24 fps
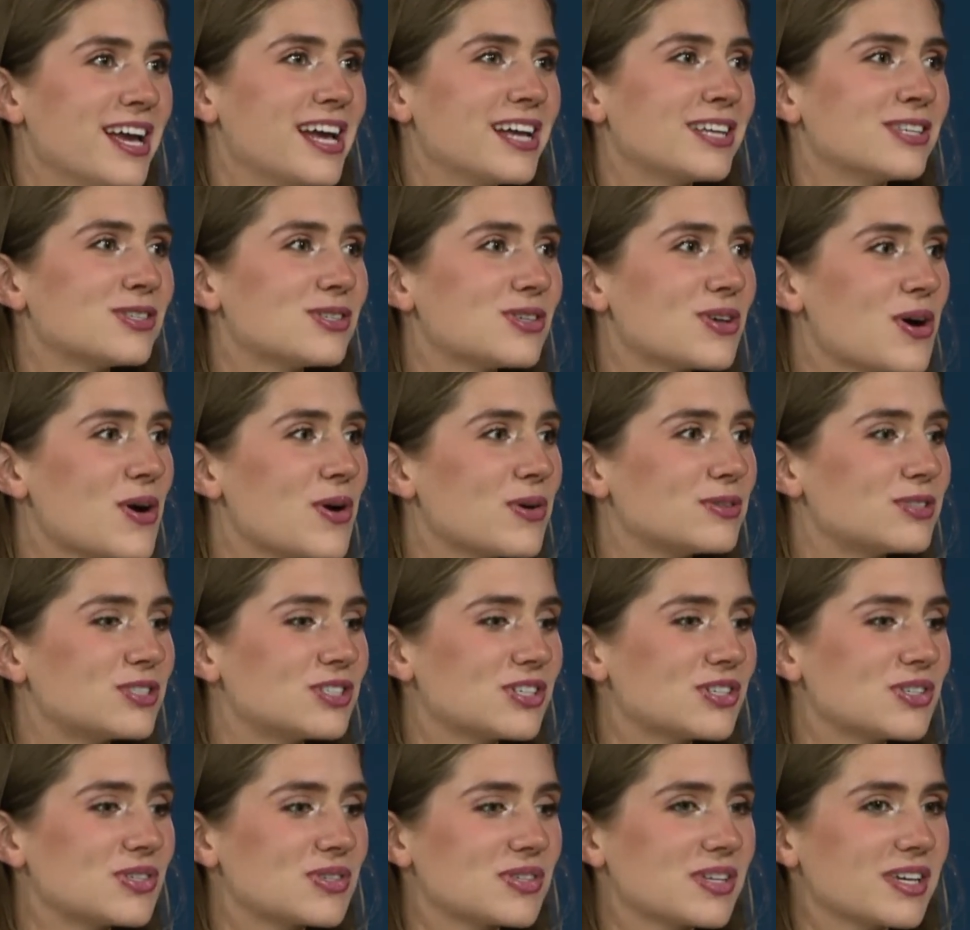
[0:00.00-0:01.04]
and so
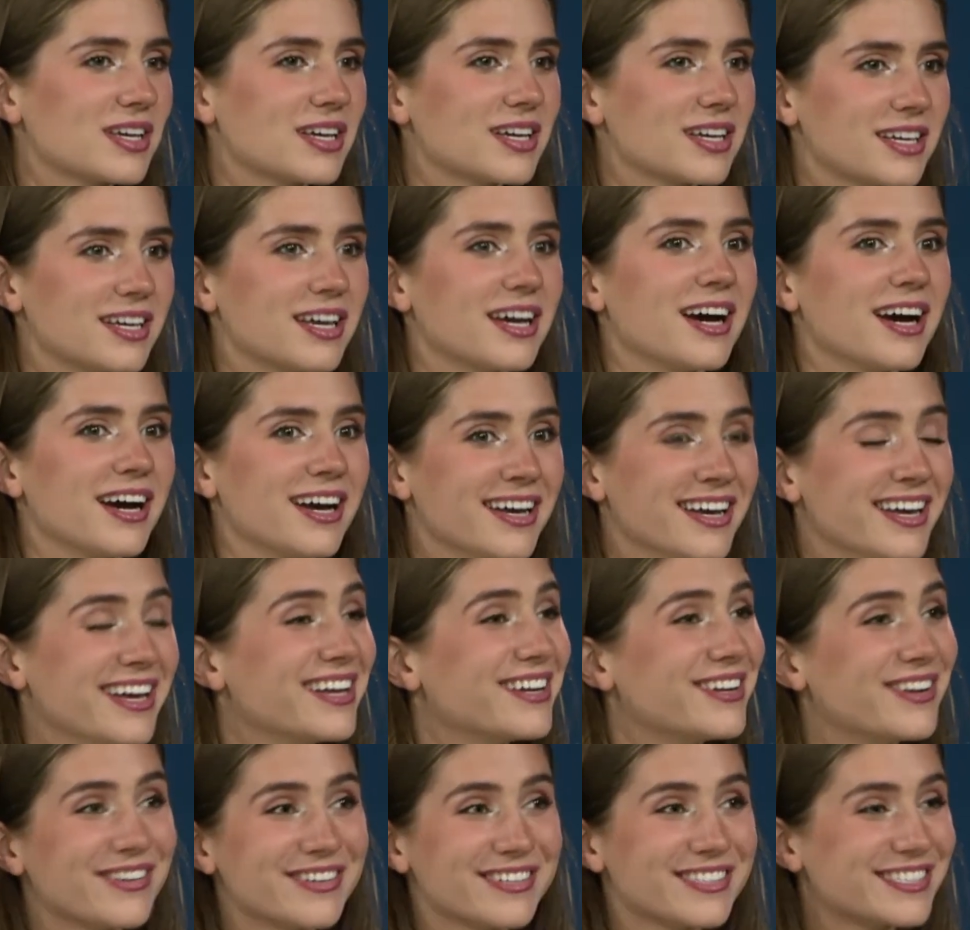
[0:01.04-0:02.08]
just yeah,
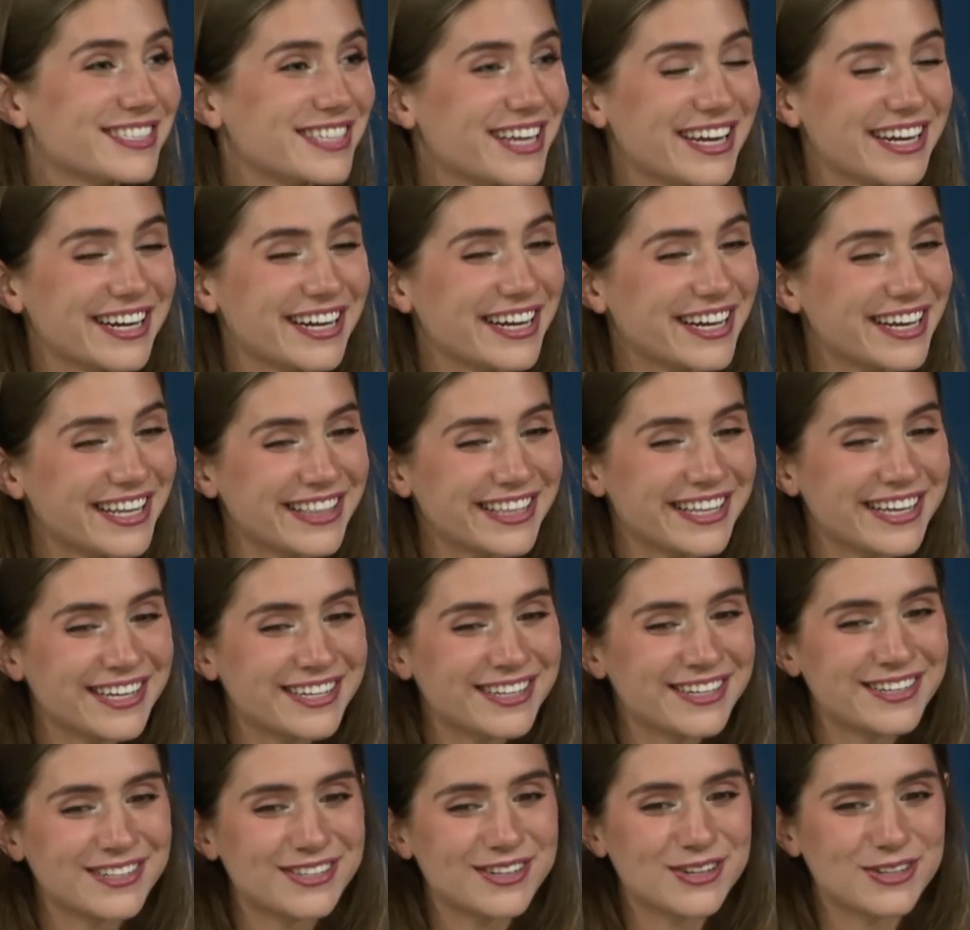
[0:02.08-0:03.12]
no one said it. And
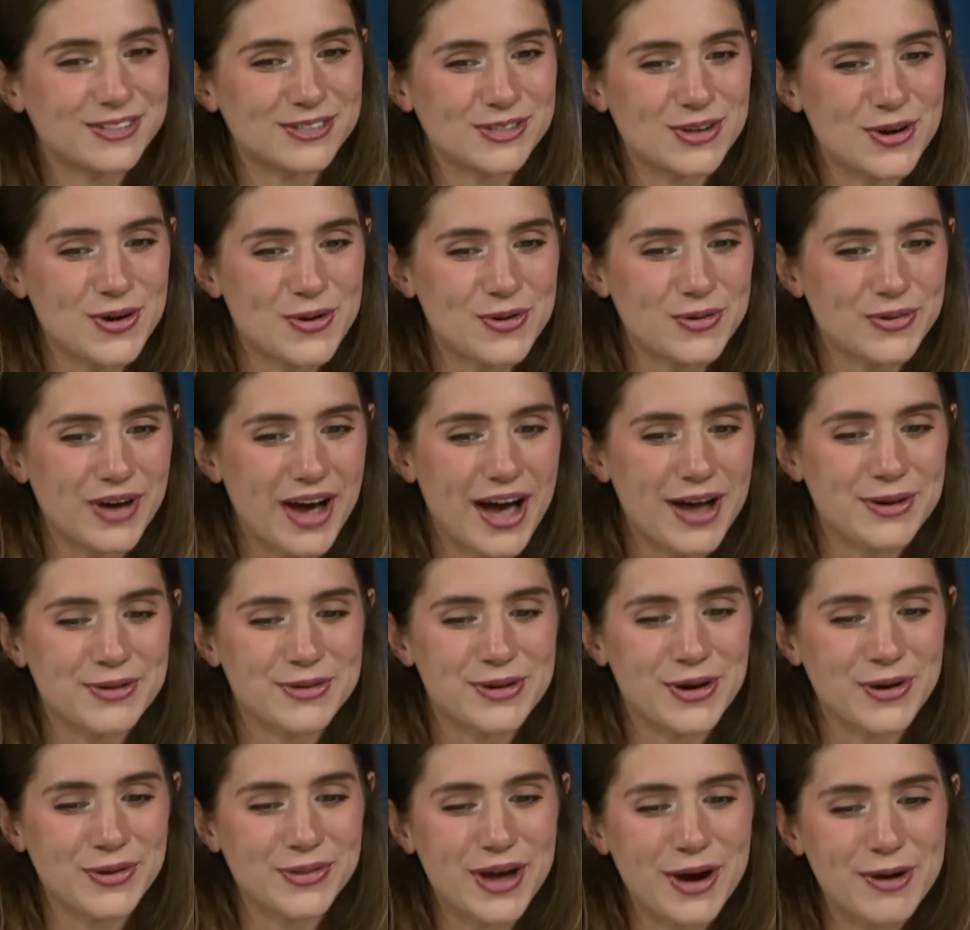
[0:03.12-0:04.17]
then, so I don't
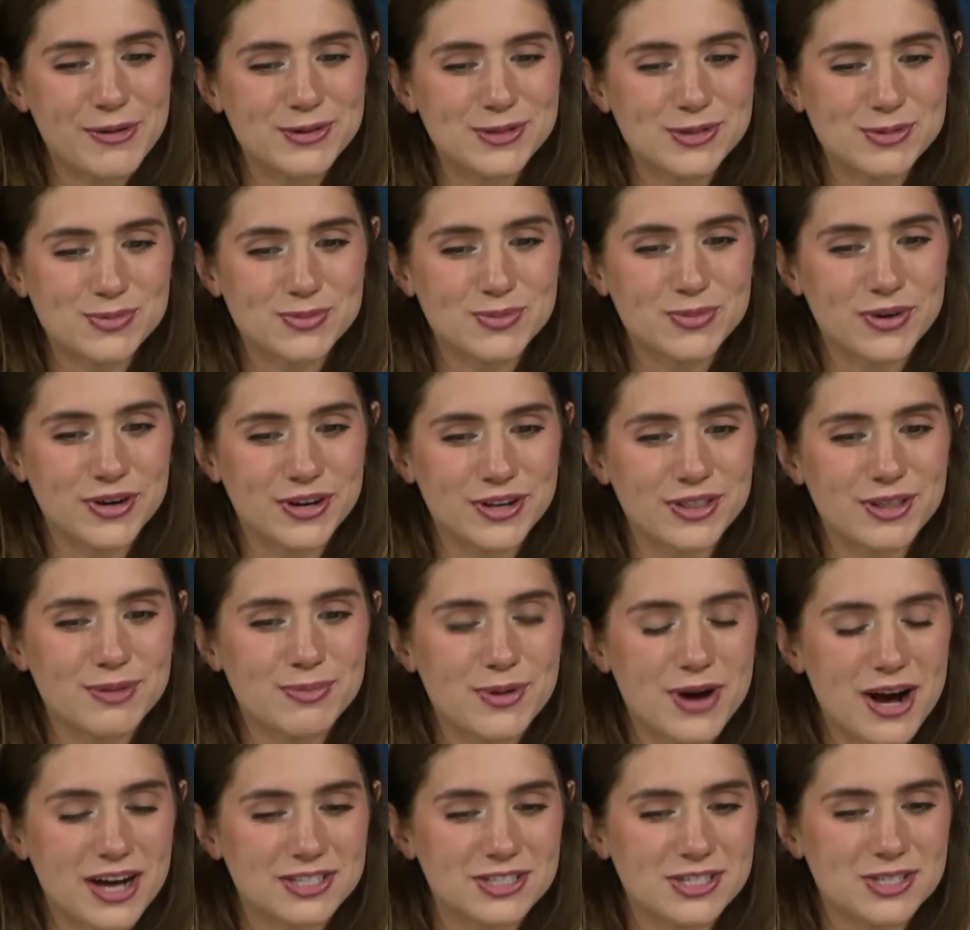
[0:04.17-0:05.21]
know, that was one of the
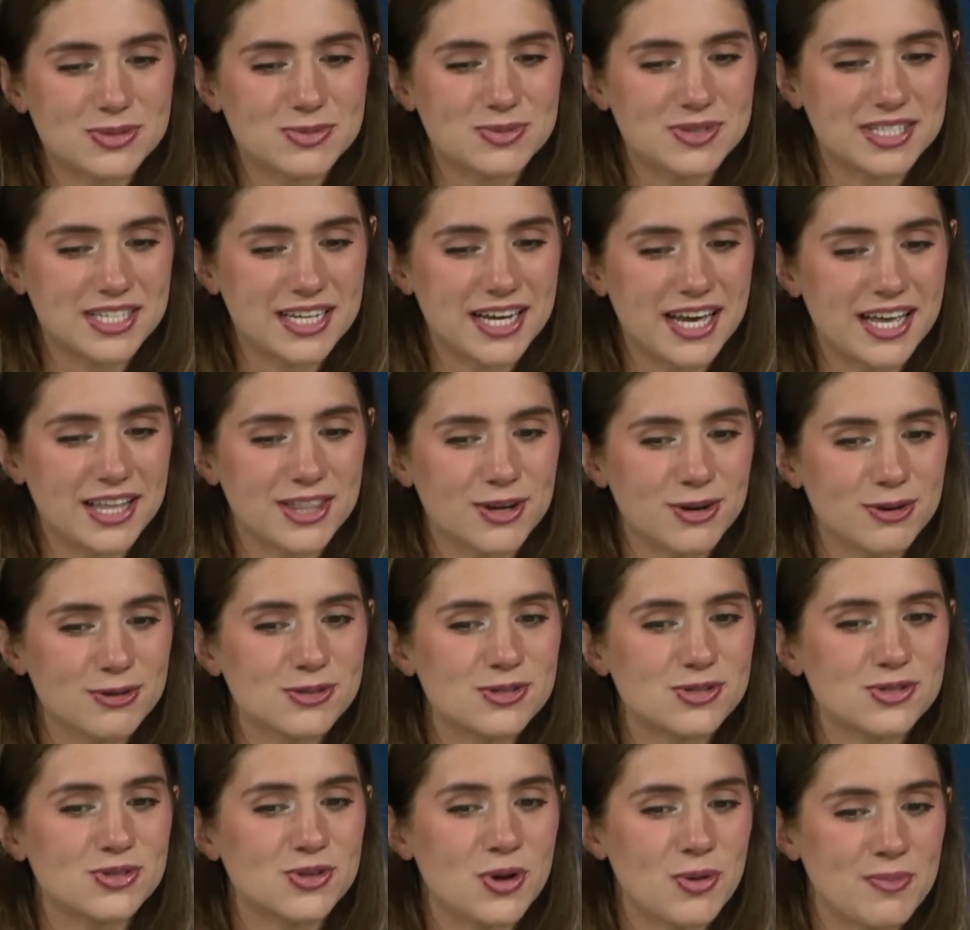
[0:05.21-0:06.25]
projects we did. There was
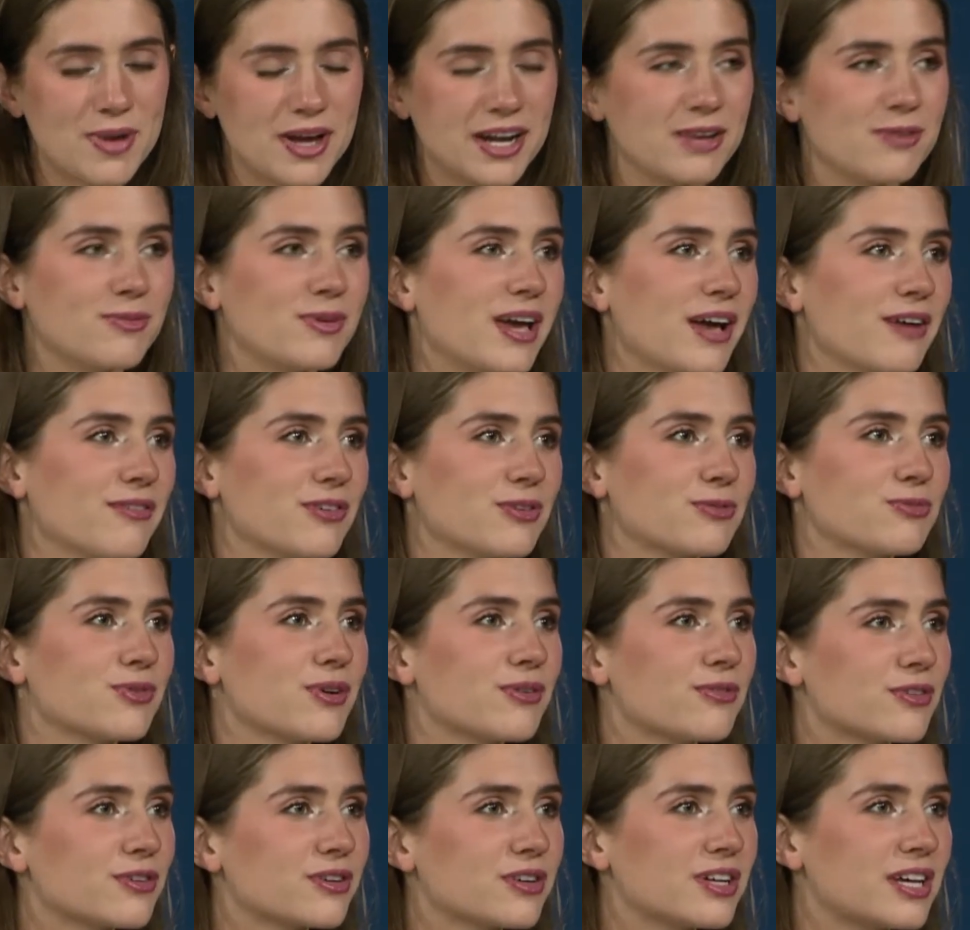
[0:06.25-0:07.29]
so many. We have like
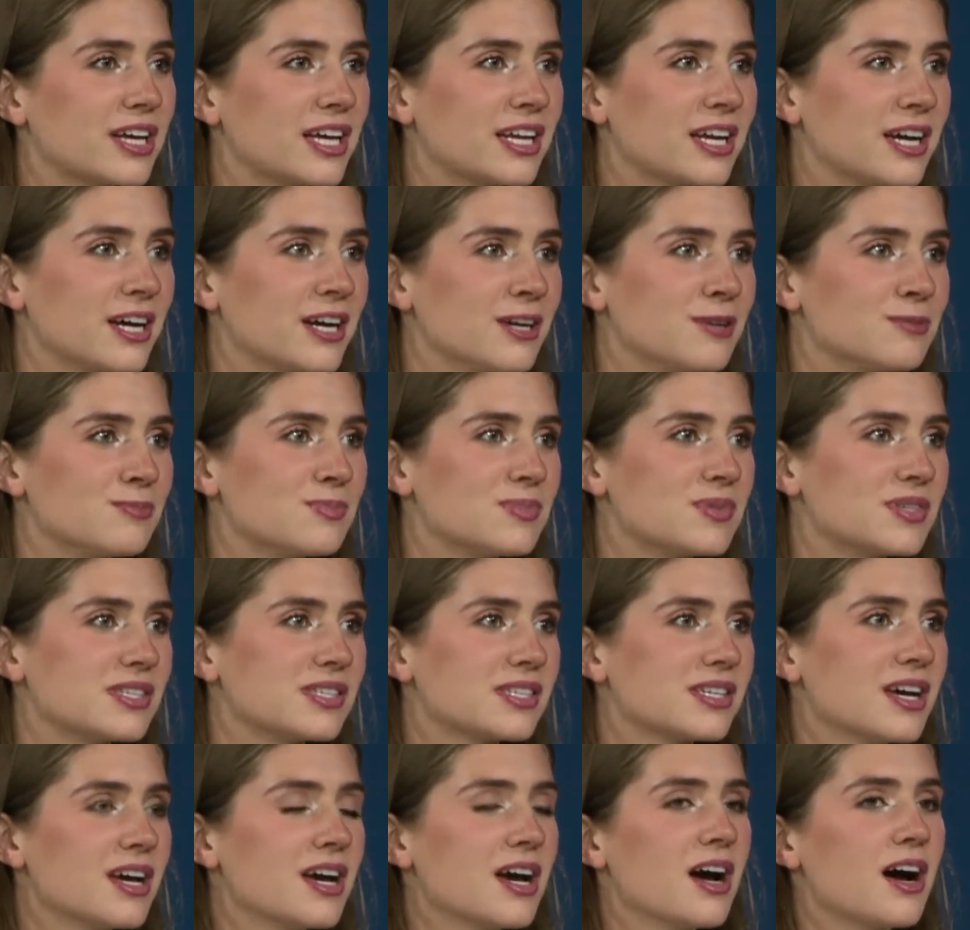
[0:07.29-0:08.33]
river cleanups.
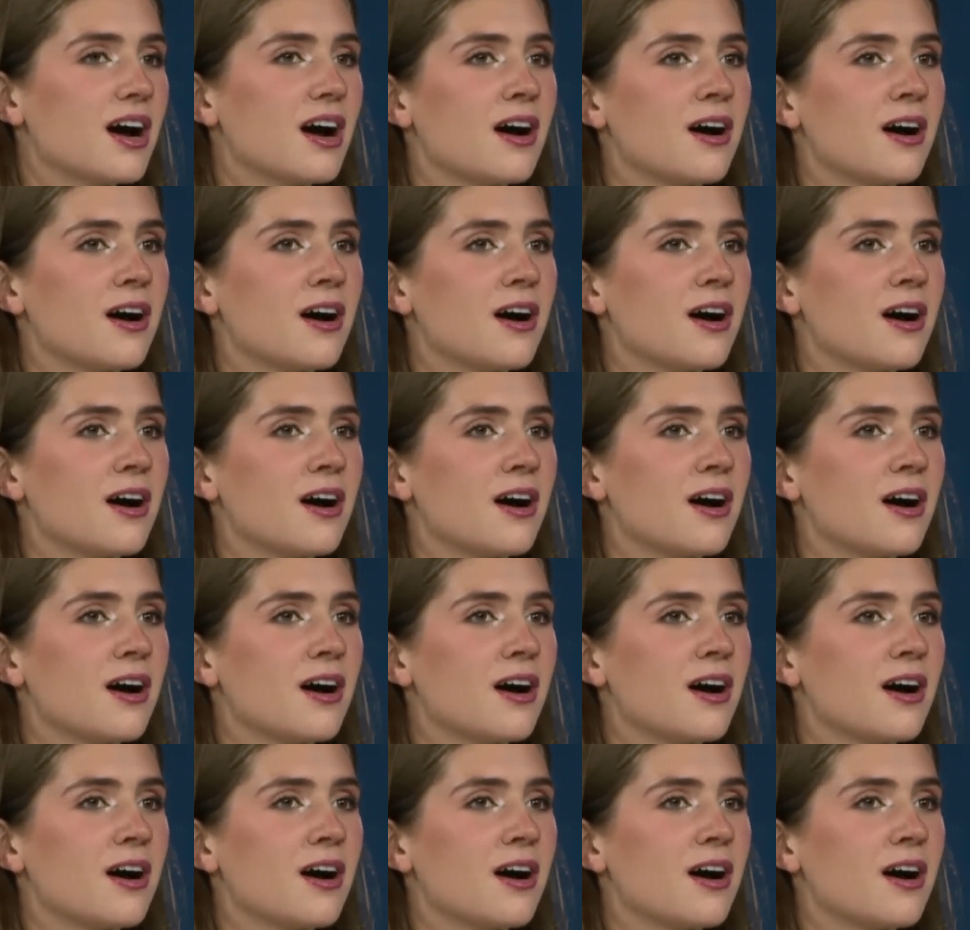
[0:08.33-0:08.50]
Uh-huh.